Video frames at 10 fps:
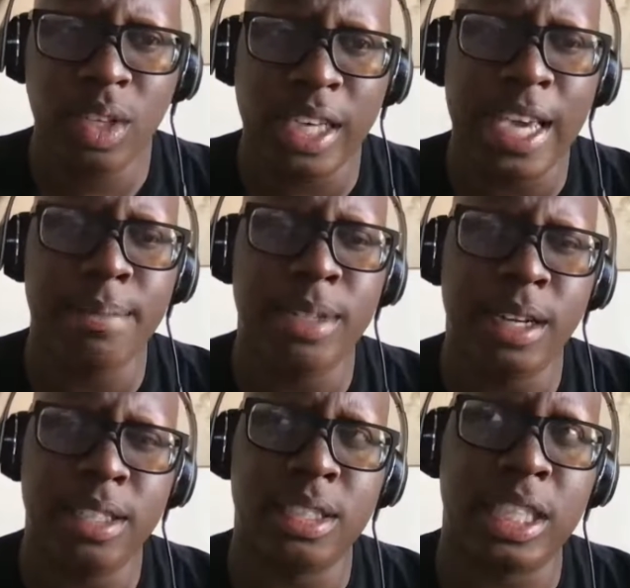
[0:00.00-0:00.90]
keep
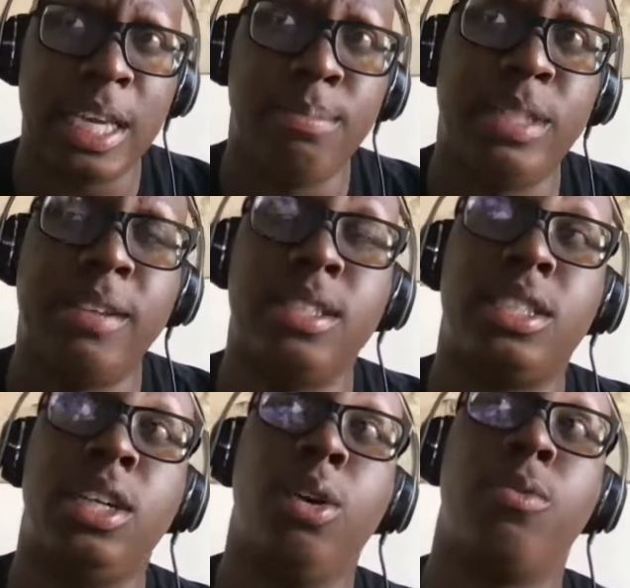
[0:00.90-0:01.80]
Darren
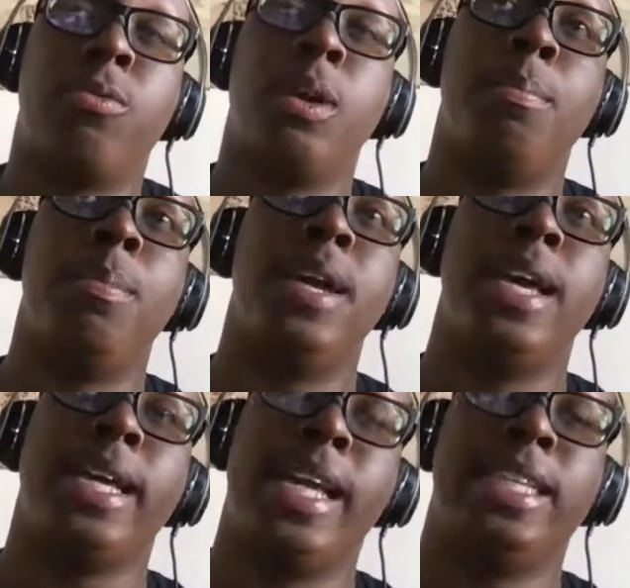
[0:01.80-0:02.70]
Till from
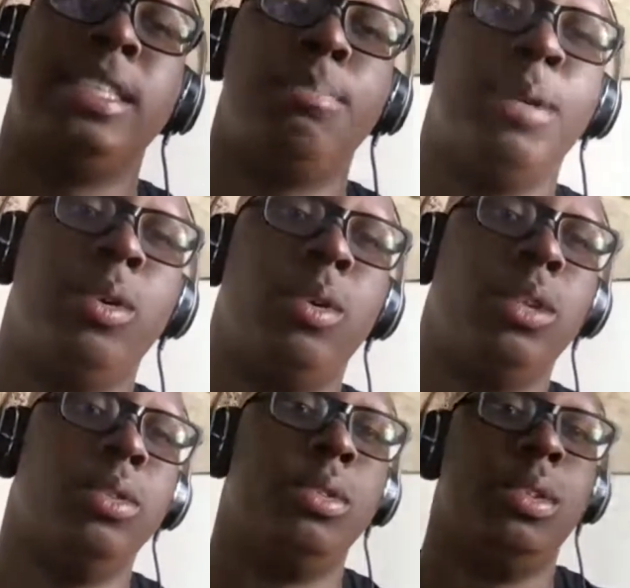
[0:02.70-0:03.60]
catching a beat on
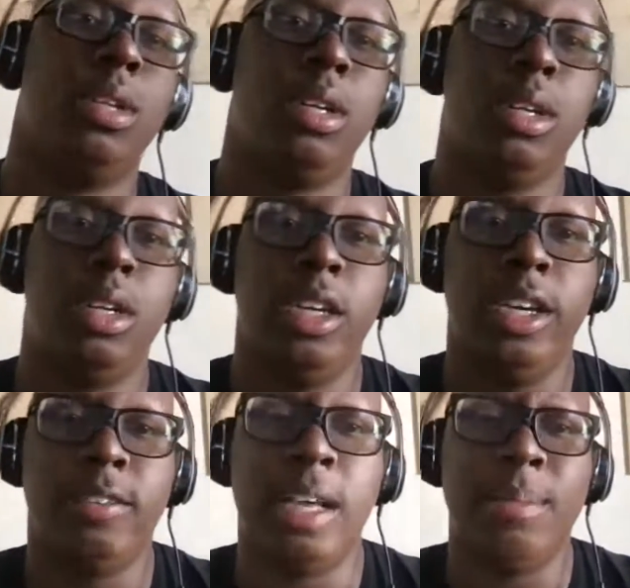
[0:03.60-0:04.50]
you,
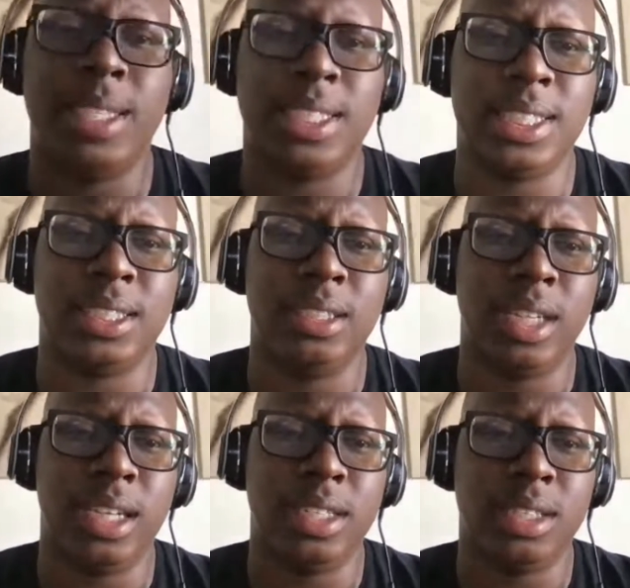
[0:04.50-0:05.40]
if that makes sense to you
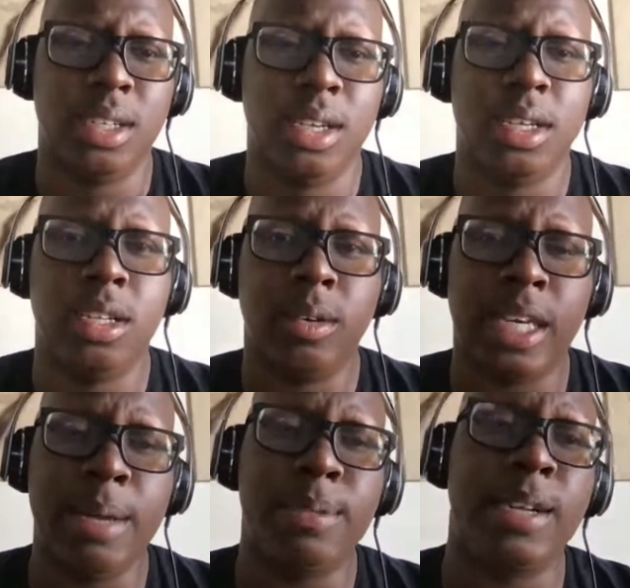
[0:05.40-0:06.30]
guys.
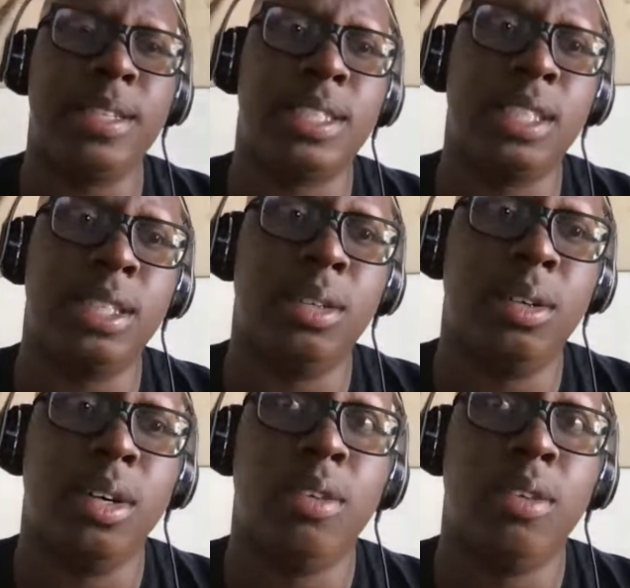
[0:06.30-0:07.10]
Keep Darren Till